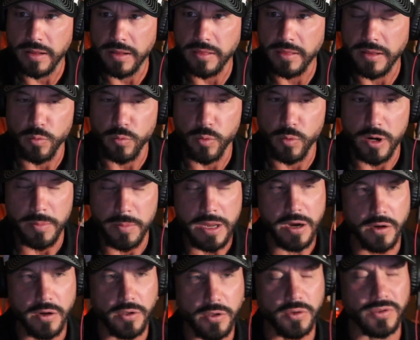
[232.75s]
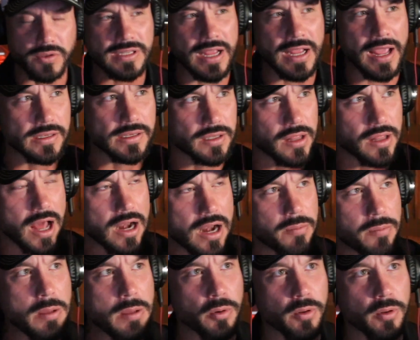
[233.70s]
And I think what I'm hearing you say is a lot
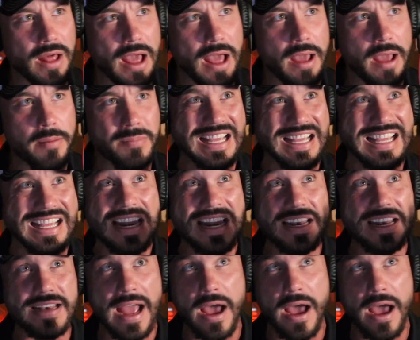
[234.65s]
of people that begin